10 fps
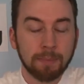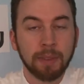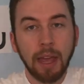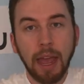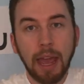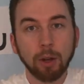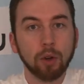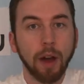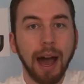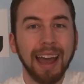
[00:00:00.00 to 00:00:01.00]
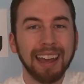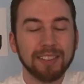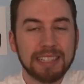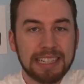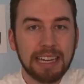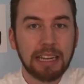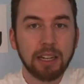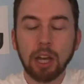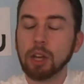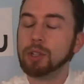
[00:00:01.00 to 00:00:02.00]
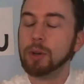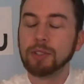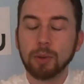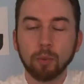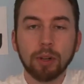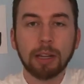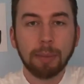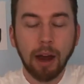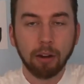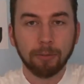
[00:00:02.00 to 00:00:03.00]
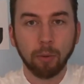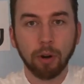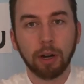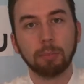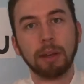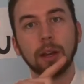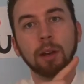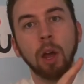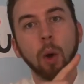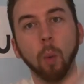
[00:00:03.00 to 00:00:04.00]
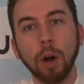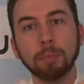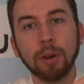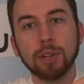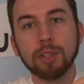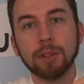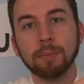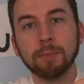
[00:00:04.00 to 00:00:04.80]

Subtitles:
and who I have seen doing some really powerful work, being one person,